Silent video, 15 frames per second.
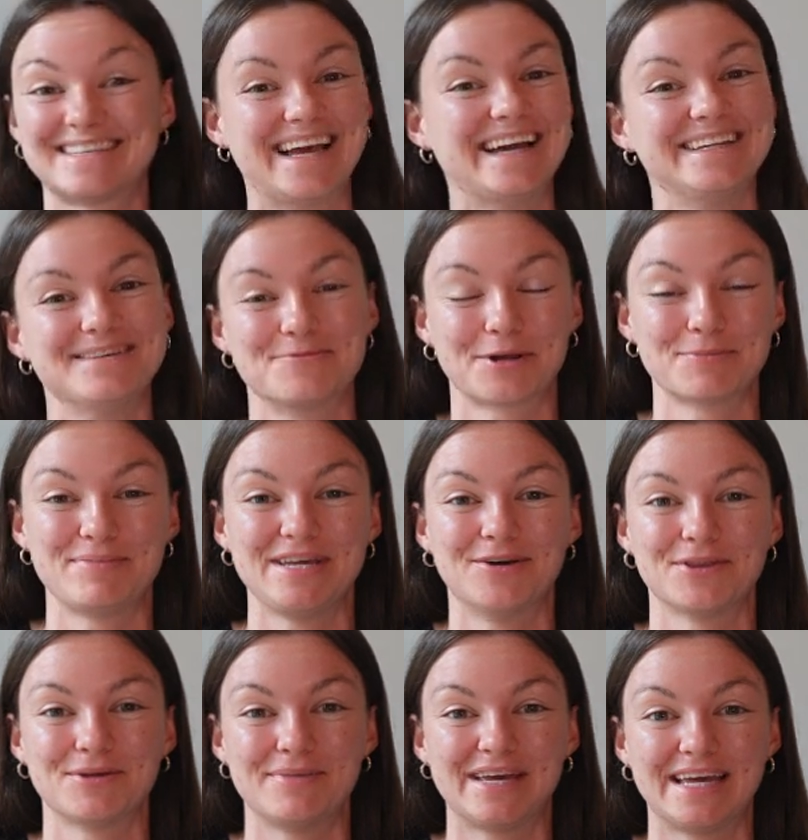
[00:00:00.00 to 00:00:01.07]
I didn't want to pee on
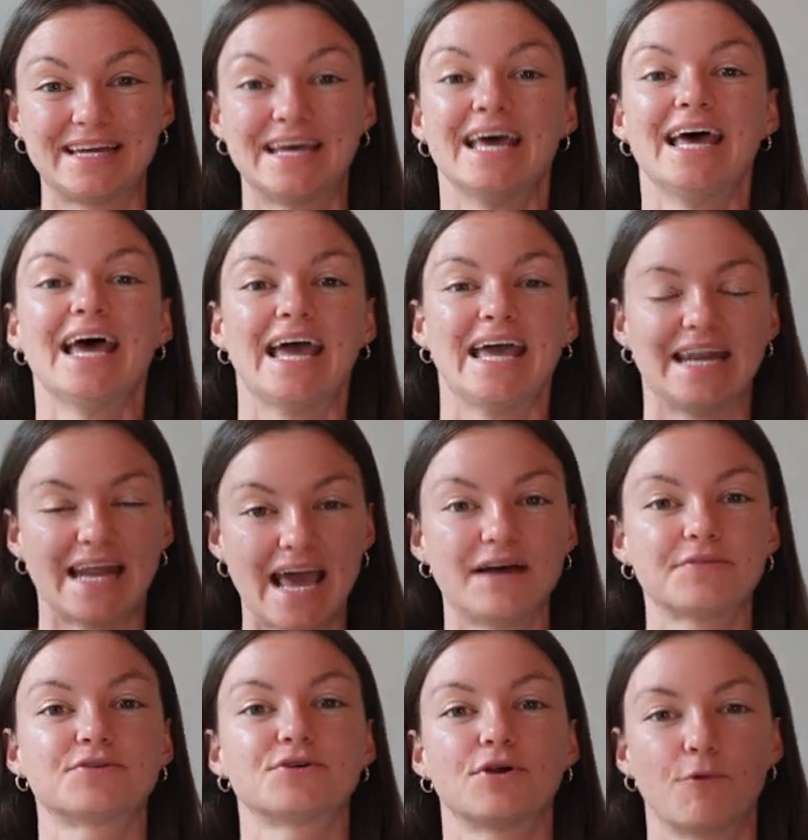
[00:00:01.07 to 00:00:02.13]
the bed. And
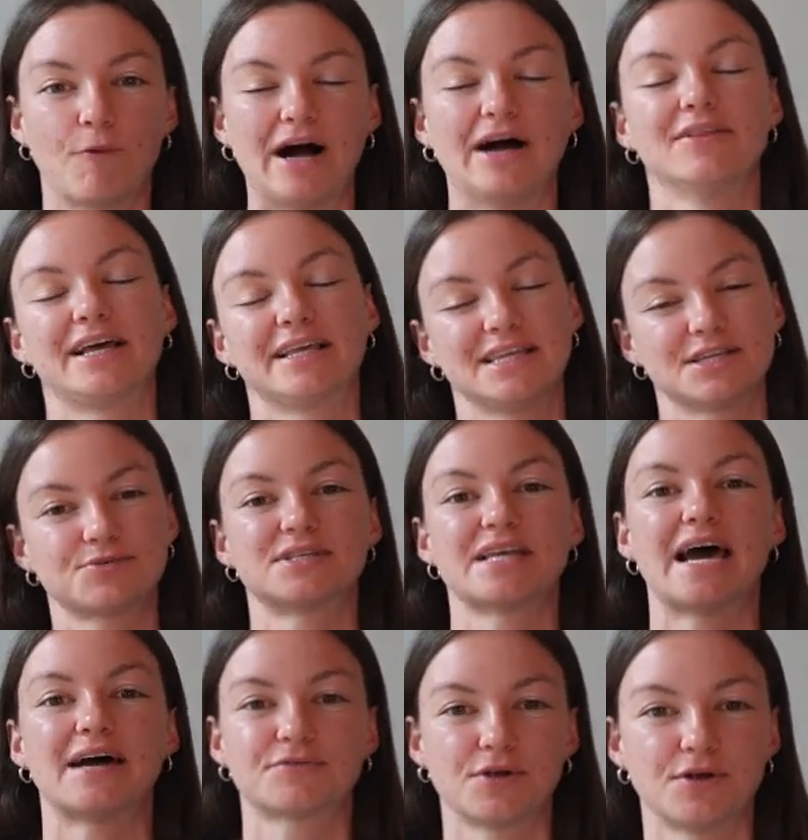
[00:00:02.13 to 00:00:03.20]
after a while, like this was
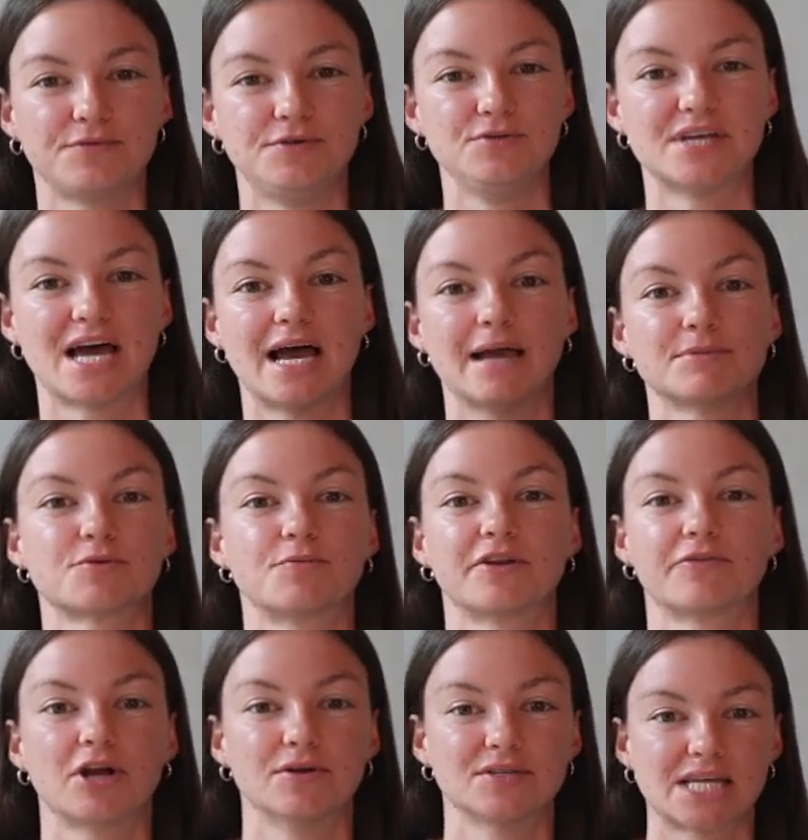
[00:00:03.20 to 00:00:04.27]
after a few times
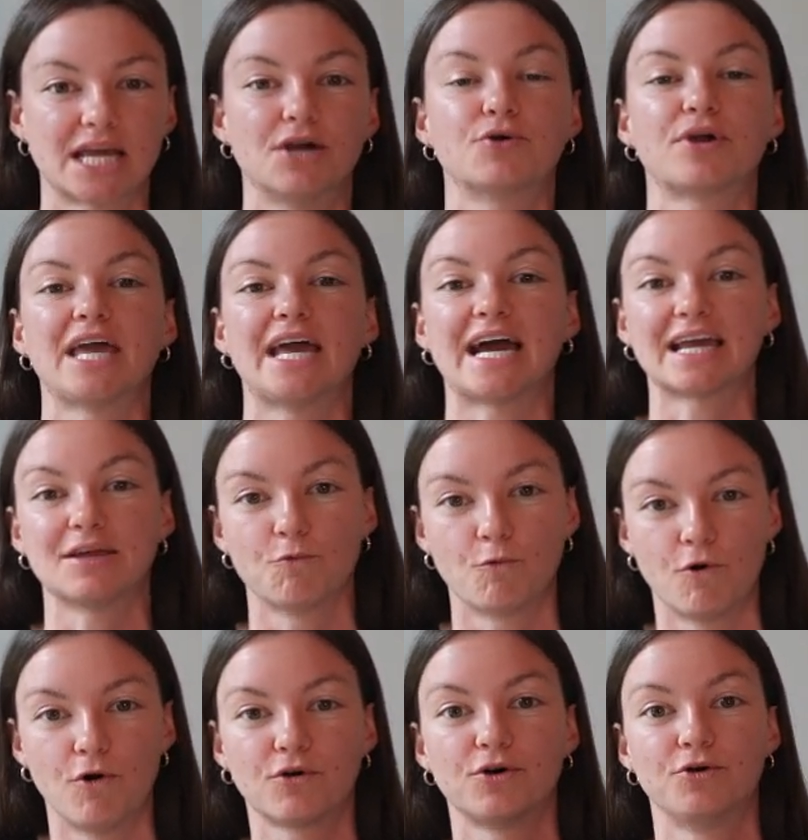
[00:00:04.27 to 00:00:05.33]
whenever I was like, okay, I can
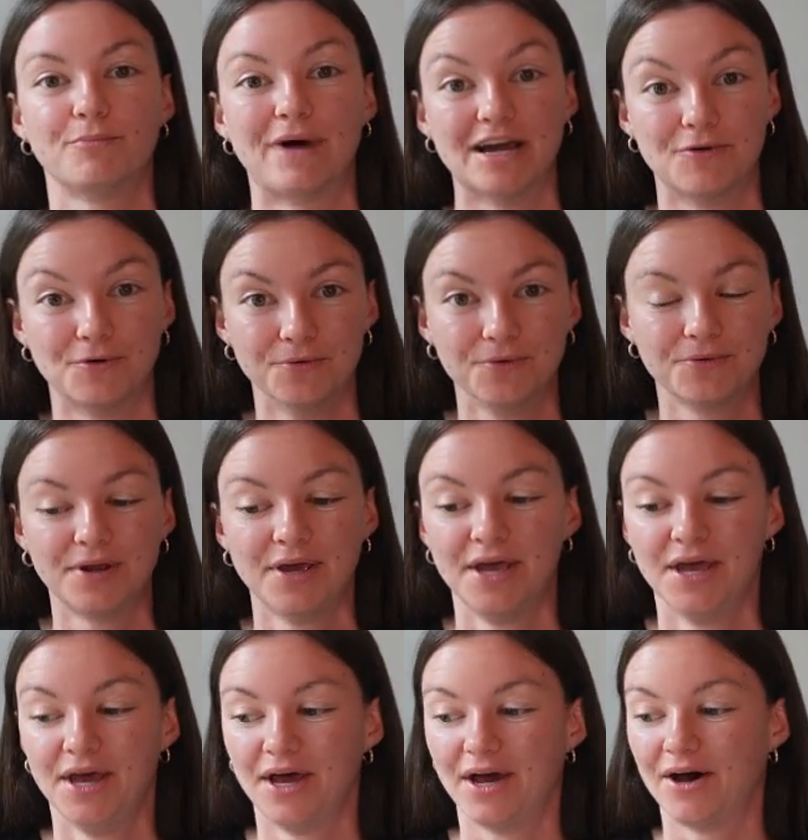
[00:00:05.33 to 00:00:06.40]
walk on my own,
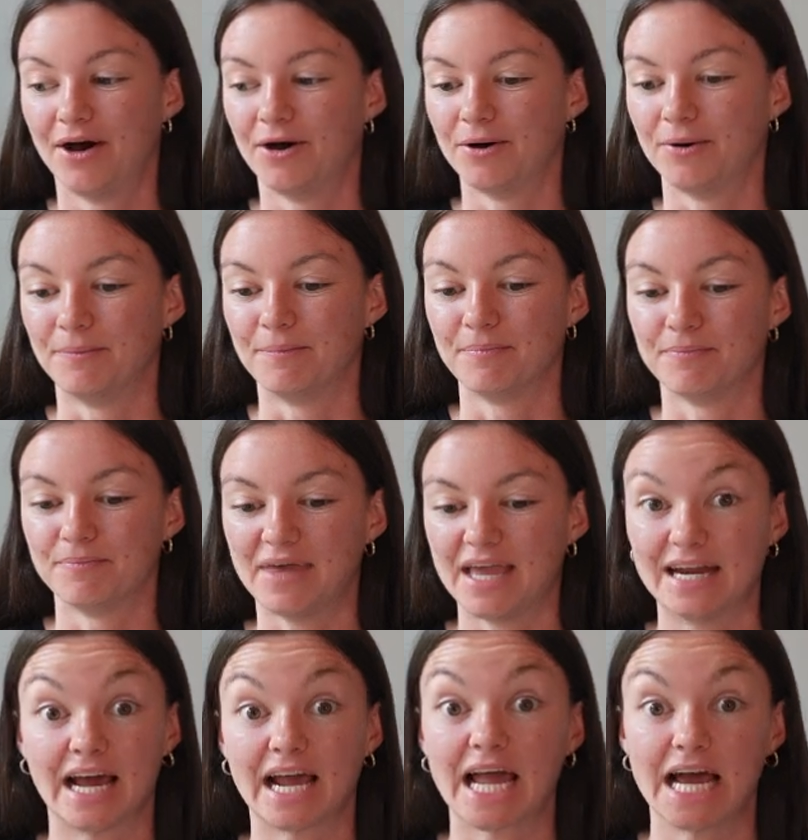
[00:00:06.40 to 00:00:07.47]

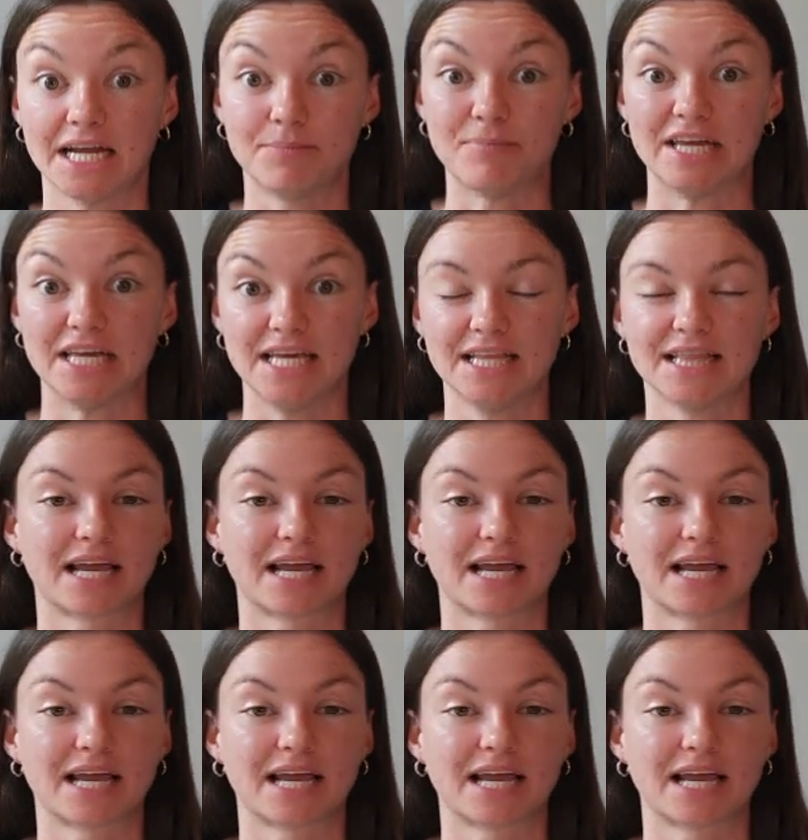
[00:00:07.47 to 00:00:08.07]
and I gotta pee.